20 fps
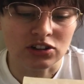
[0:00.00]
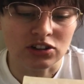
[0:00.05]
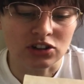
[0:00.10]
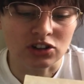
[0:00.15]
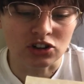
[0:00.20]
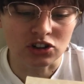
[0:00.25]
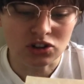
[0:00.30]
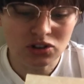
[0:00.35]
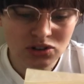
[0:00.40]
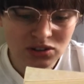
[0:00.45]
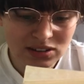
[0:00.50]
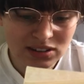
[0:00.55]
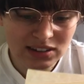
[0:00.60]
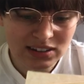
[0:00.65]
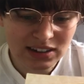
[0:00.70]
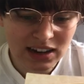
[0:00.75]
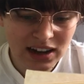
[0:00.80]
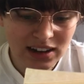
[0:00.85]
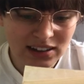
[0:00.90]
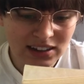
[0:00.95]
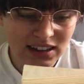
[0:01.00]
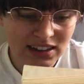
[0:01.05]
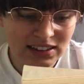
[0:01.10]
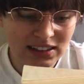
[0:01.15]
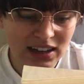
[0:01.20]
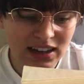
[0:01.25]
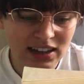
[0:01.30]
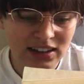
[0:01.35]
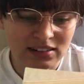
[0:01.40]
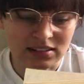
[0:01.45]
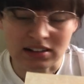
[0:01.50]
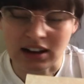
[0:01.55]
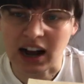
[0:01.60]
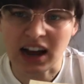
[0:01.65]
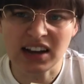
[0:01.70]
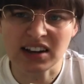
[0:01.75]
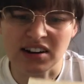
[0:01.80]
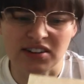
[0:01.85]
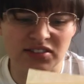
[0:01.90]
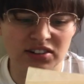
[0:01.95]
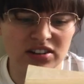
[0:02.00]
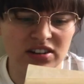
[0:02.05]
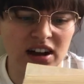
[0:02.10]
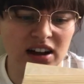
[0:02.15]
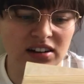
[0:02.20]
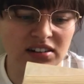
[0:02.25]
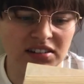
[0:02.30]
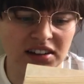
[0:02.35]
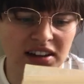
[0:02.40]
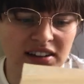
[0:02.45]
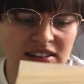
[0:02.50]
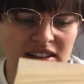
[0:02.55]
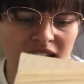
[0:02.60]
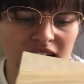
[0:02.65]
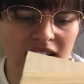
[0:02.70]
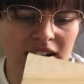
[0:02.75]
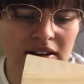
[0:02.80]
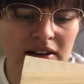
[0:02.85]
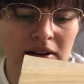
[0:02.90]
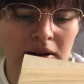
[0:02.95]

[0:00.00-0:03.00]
Did you used to tackle like that? I never tackled like that."